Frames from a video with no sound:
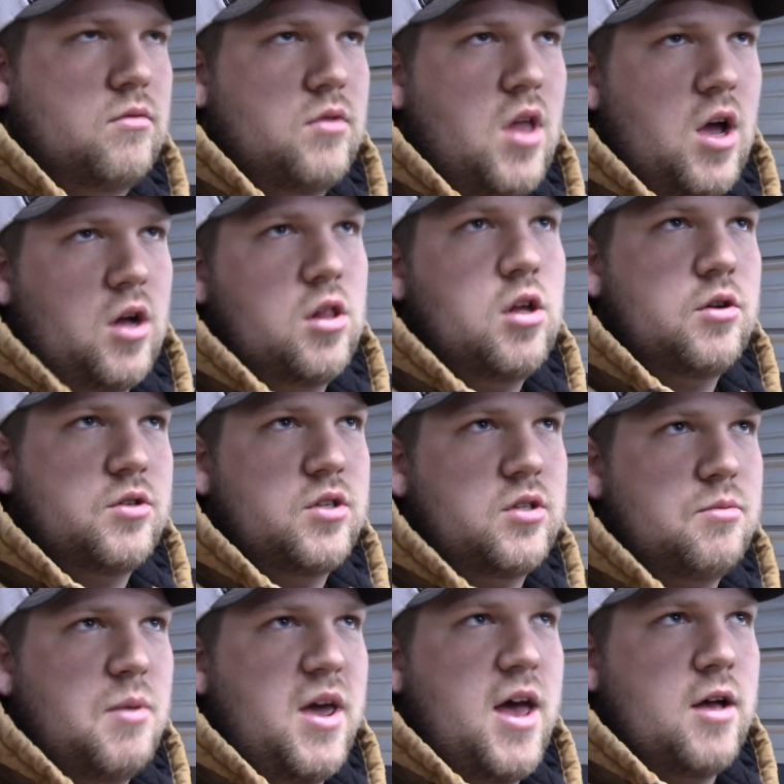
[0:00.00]
Not closest
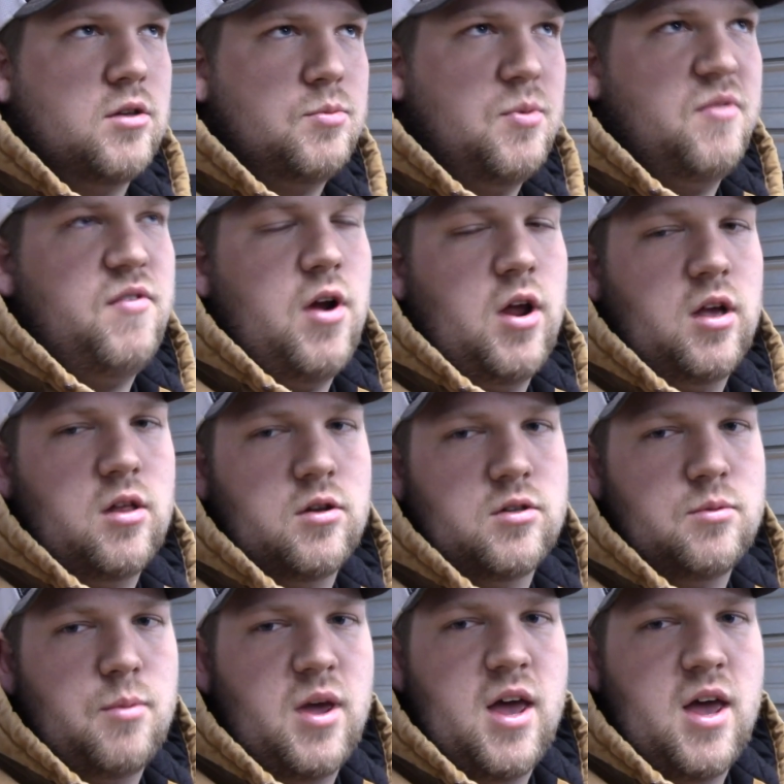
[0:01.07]
to my house, but very close to my